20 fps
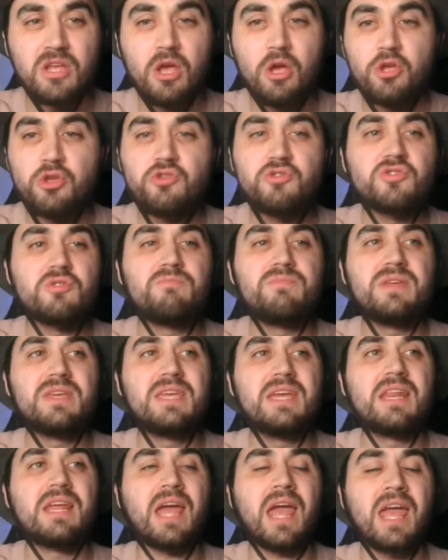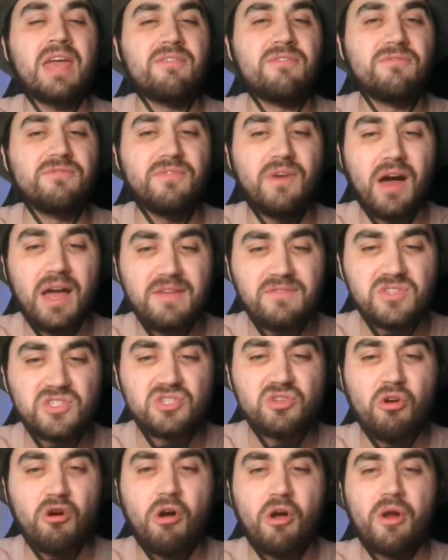you should be getting a
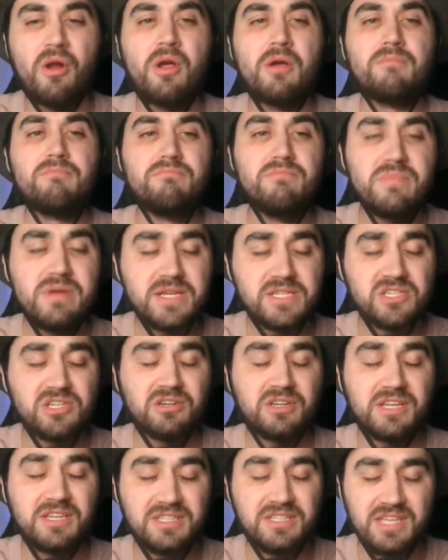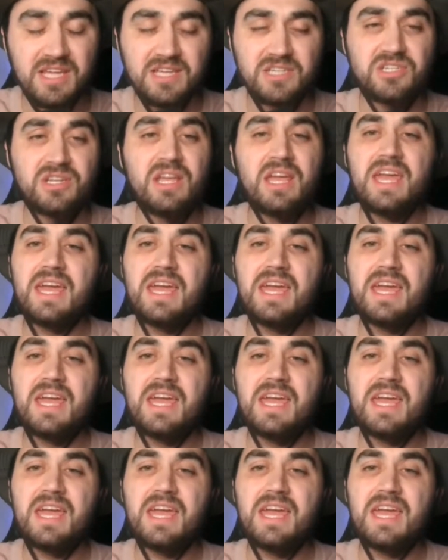5-star Michelin dish.